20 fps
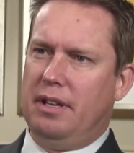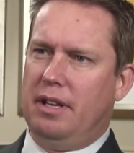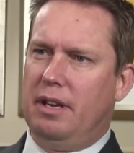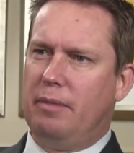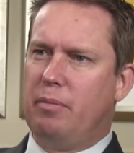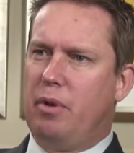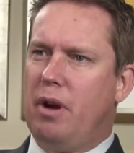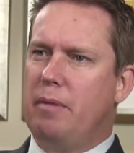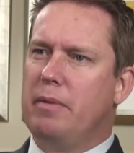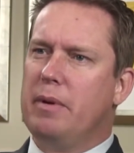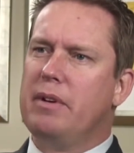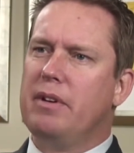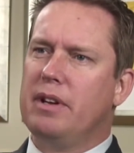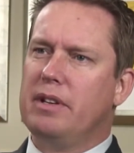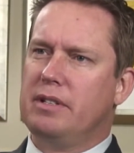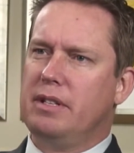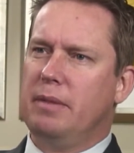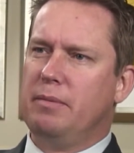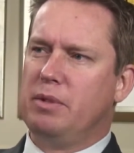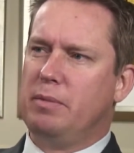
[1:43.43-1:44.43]
And it
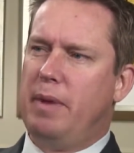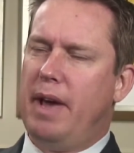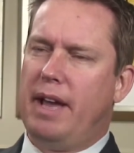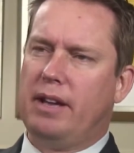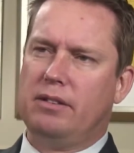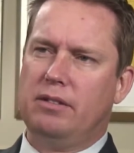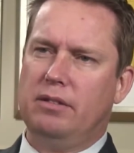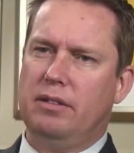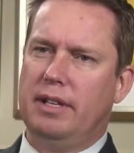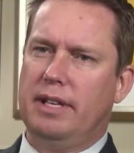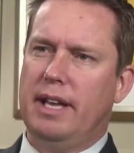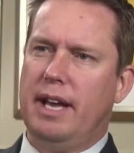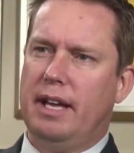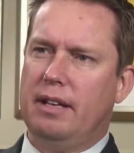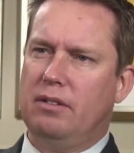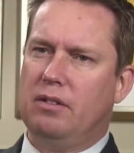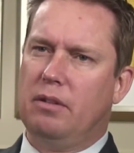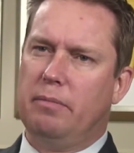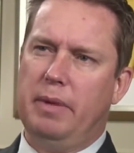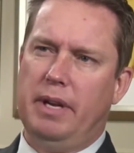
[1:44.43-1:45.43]
primarily stems back to the
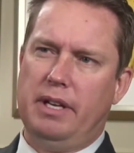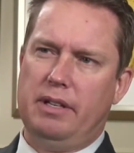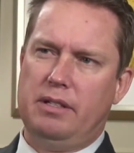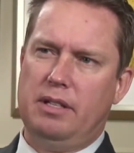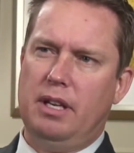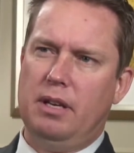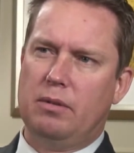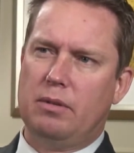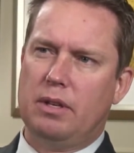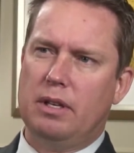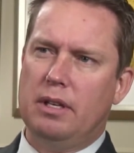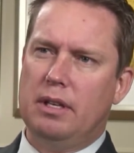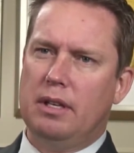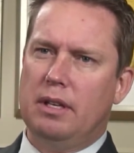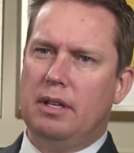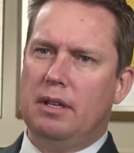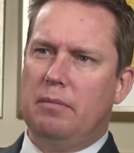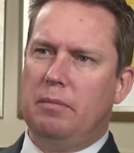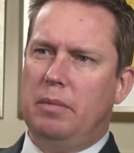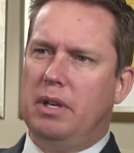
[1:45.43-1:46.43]
gut not being sealed,
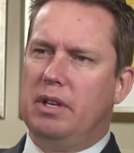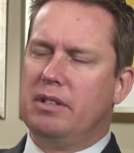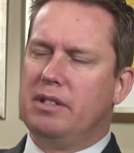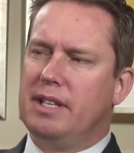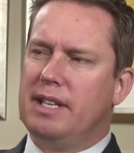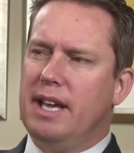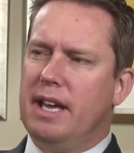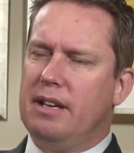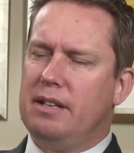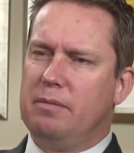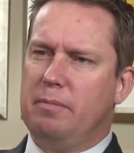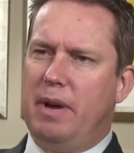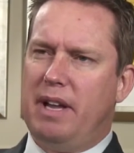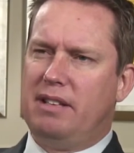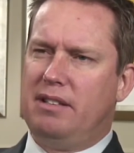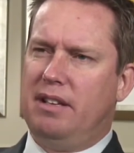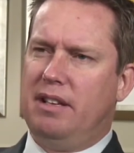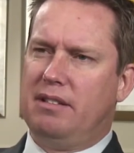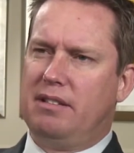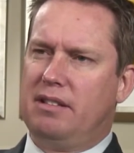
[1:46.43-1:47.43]
because the gut is
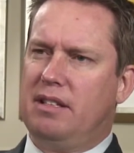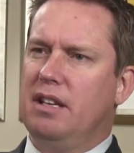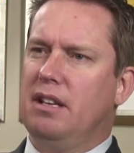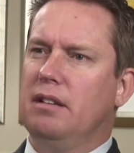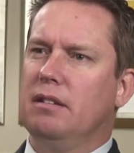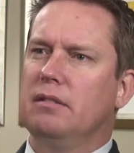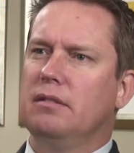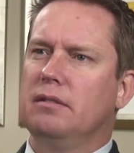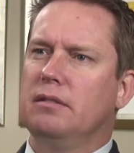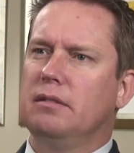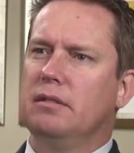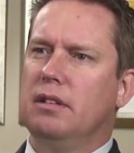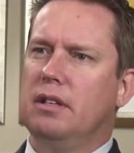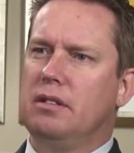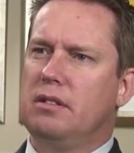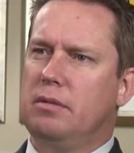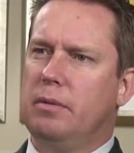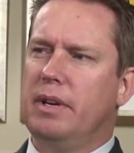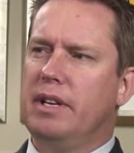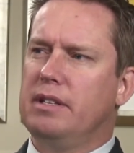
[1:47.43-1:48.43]
basically a skin.
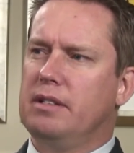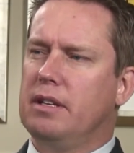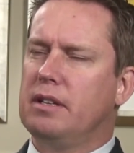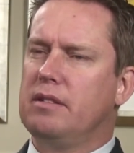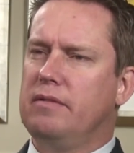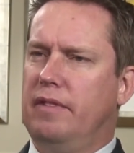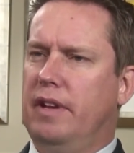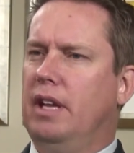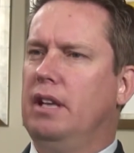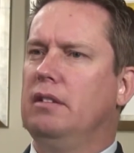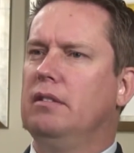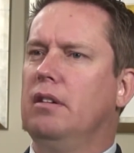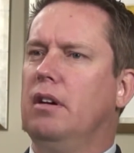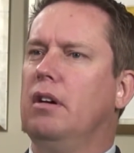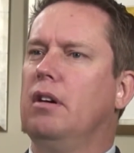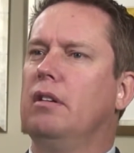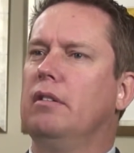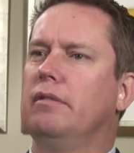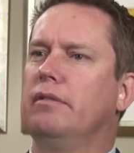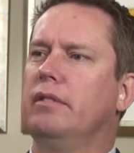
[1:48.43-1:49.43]
It's 26 feet
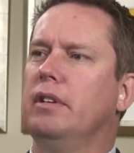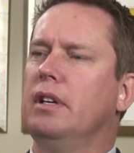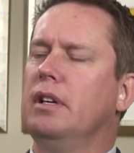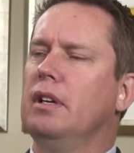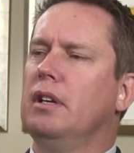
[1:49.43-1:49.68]
of